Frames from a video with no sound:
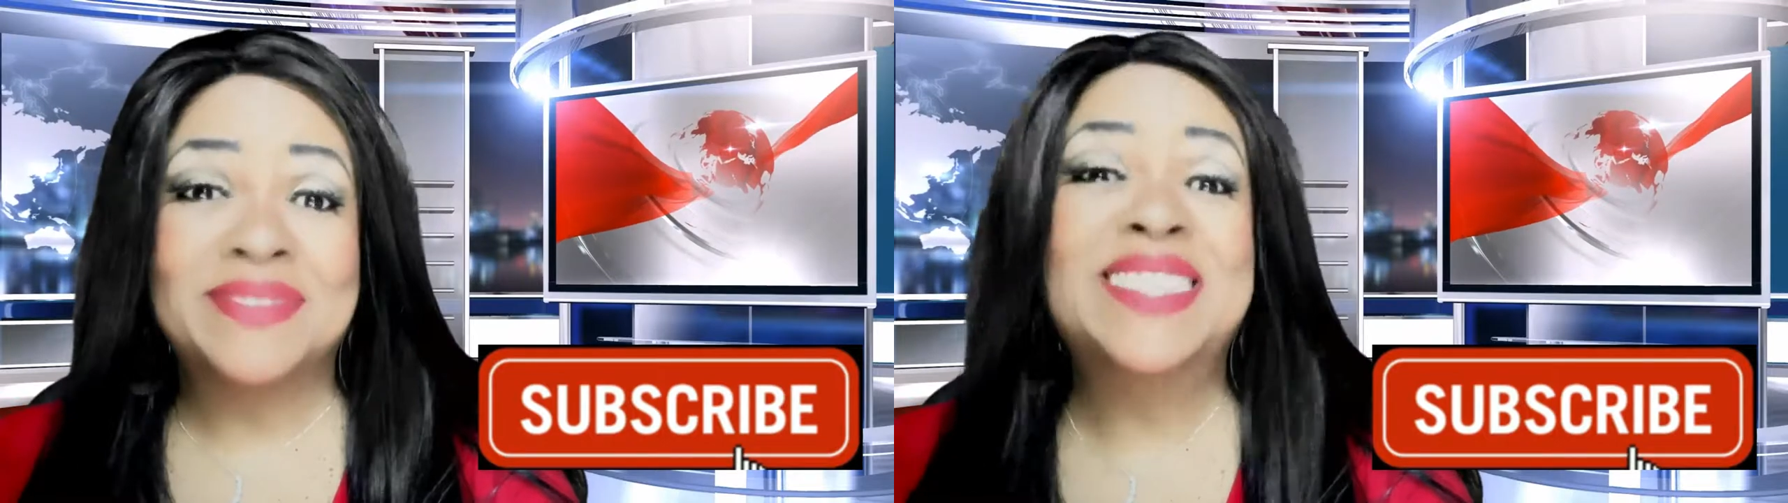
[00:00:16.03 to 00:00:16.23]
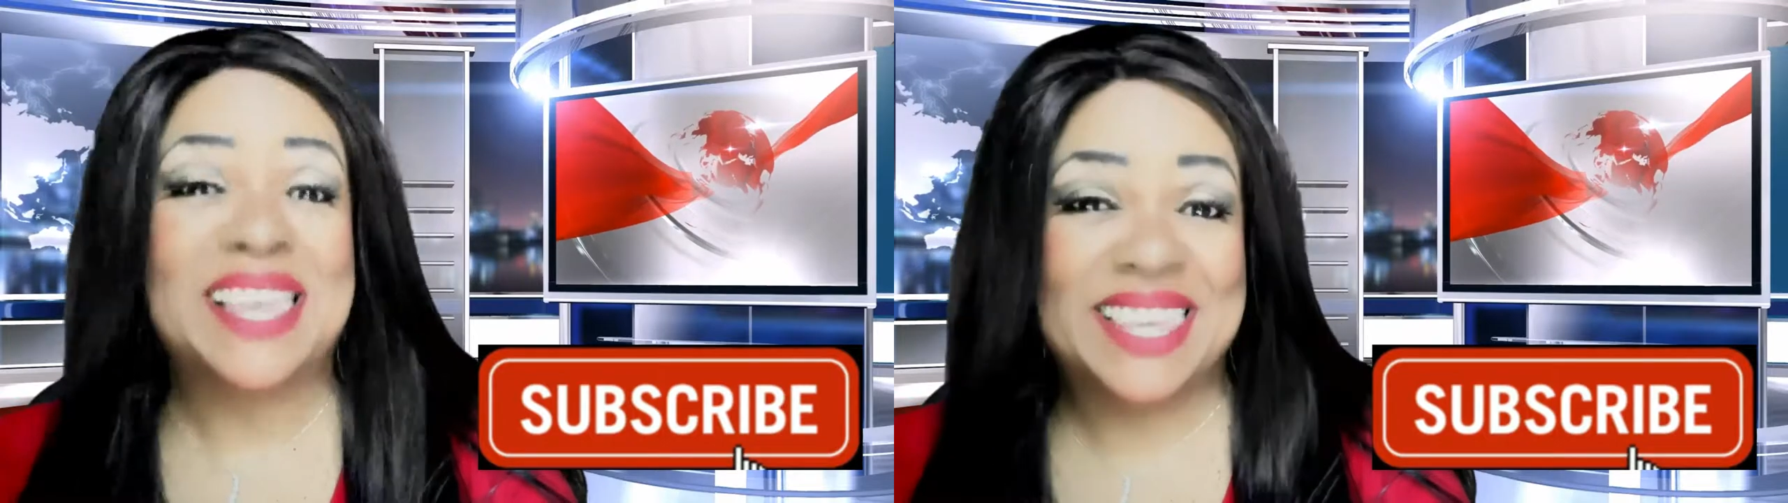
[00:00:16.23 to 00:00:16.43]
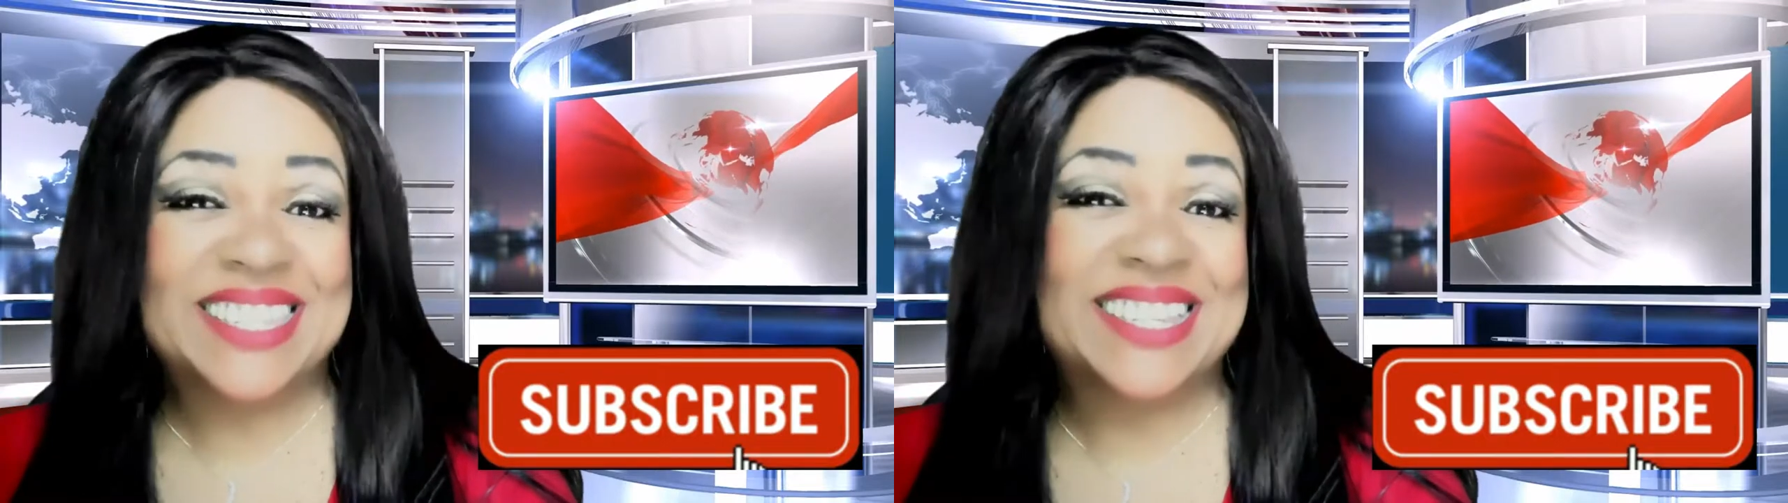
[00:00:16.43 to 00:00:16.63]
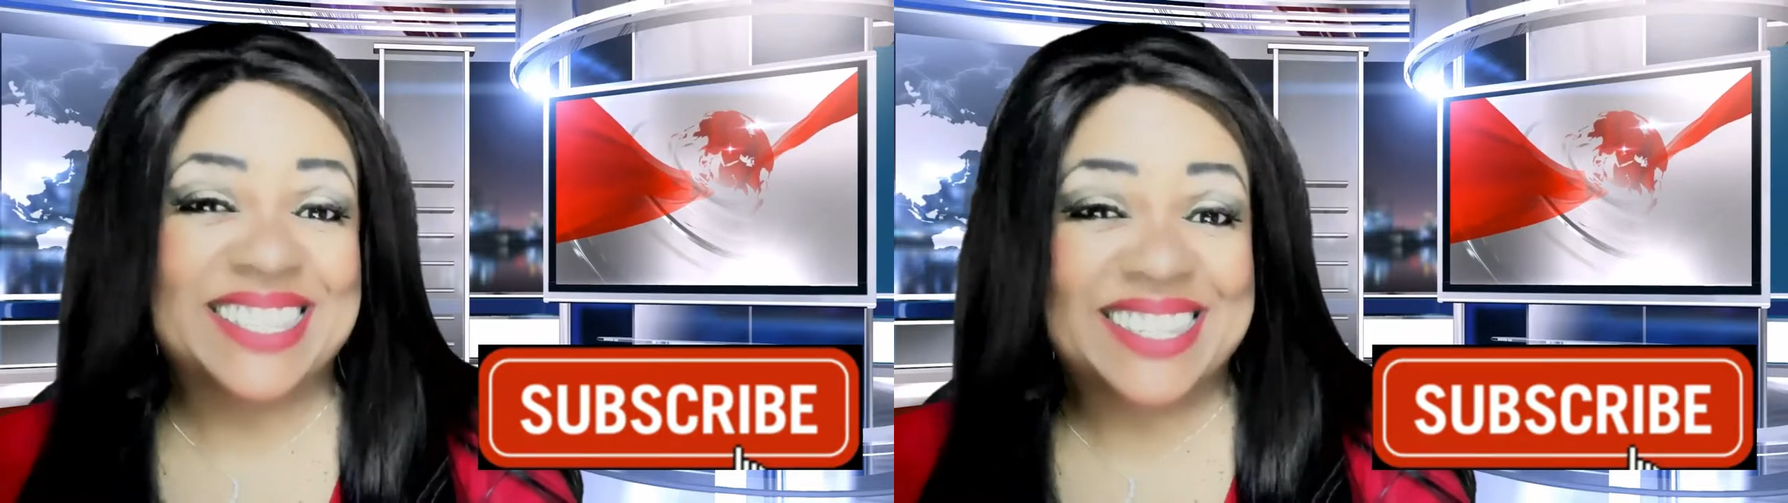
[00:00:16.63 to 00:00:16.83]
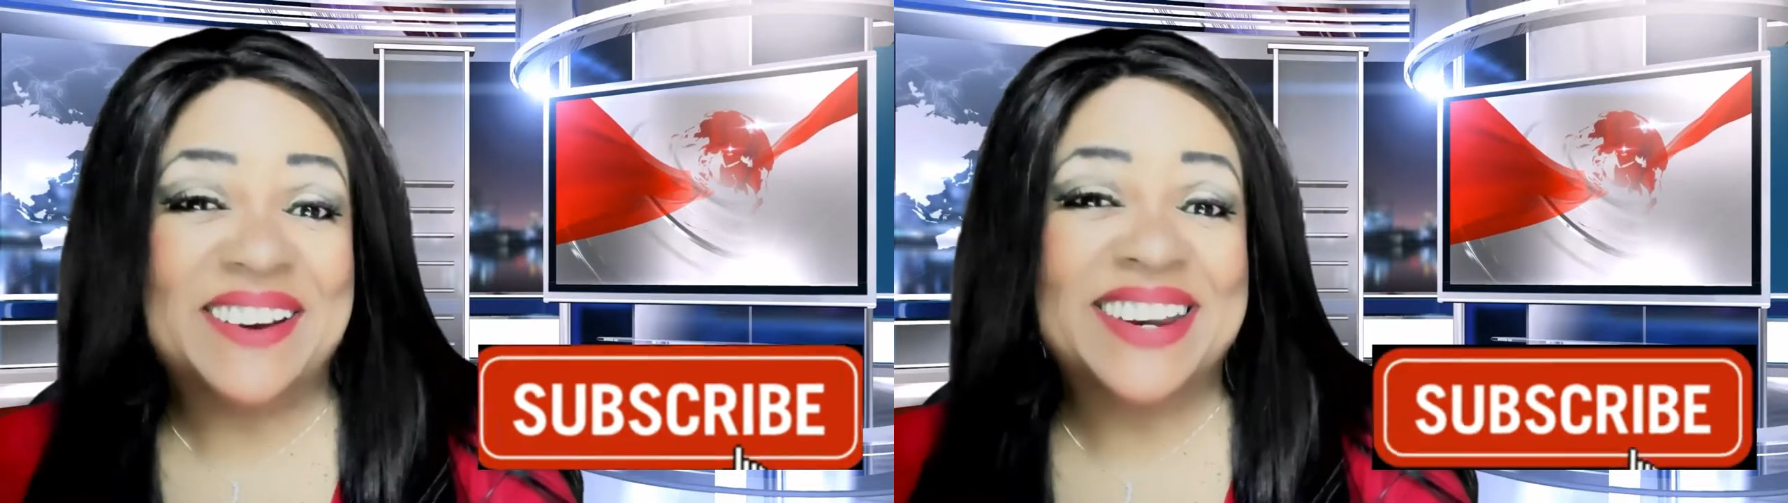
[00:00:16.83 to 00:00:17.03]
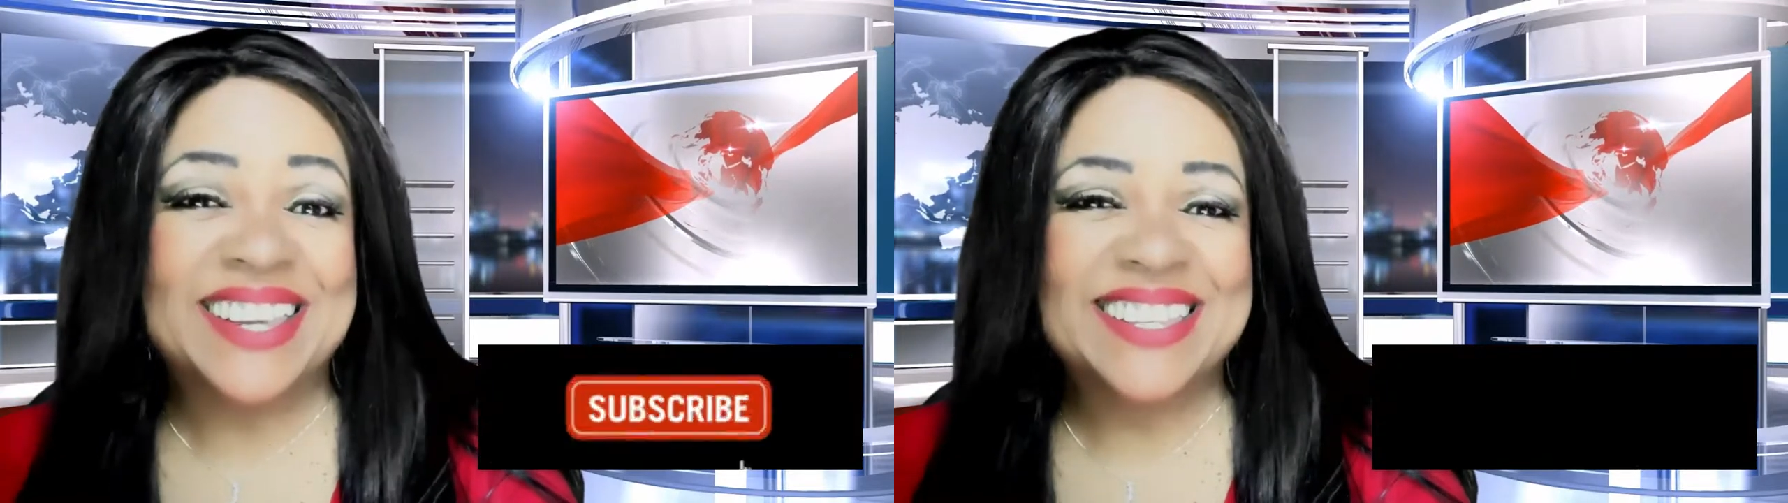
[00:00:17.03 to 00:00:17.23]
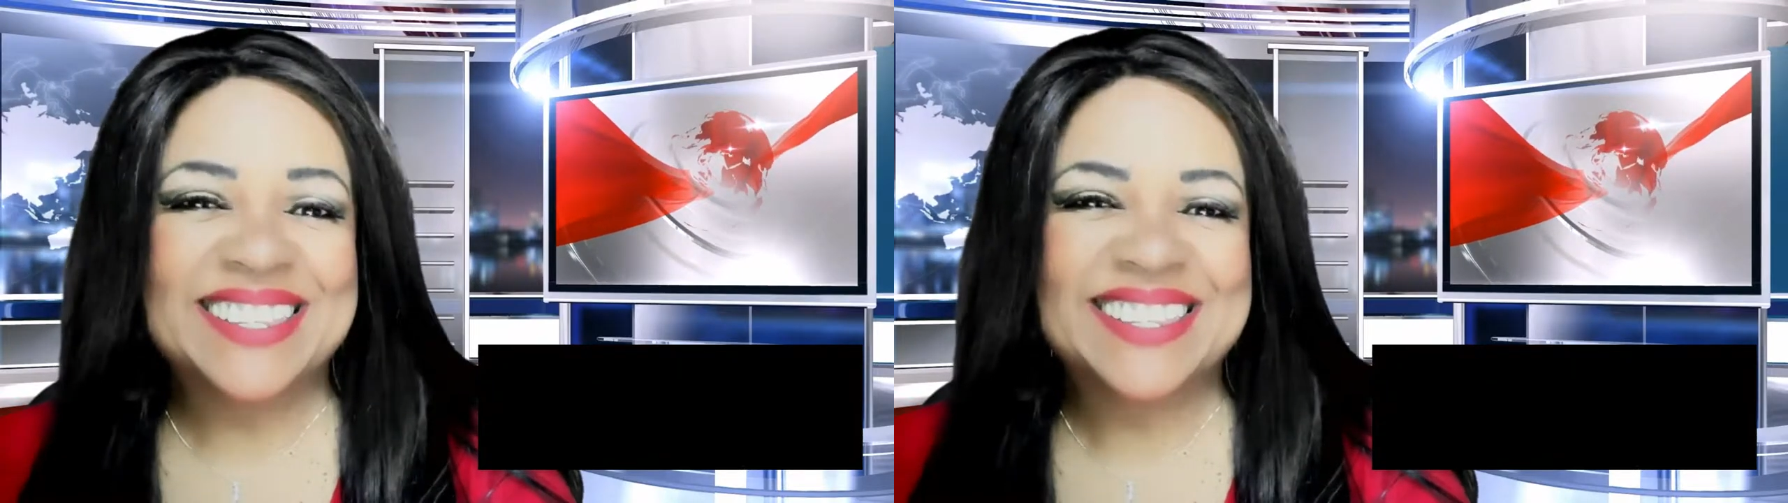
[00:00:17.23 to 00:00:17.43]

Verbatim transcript: Now let's get started.